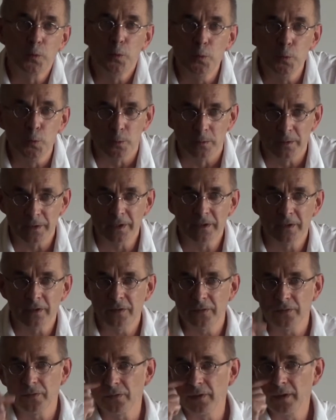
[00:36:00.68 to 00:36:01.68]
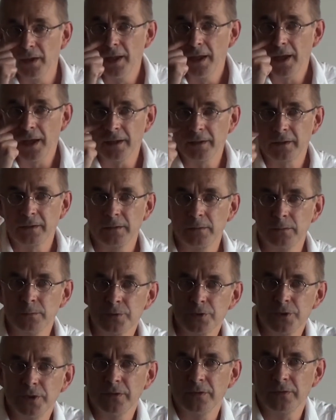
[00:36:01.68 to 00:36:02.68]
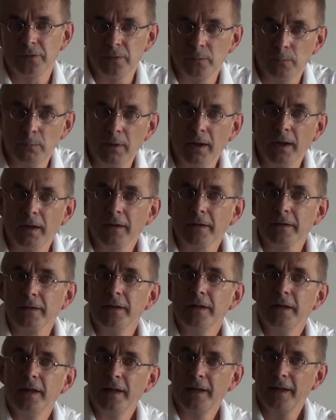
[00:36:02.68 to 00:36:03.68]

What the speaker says: too, in his Archéologie de Savoir,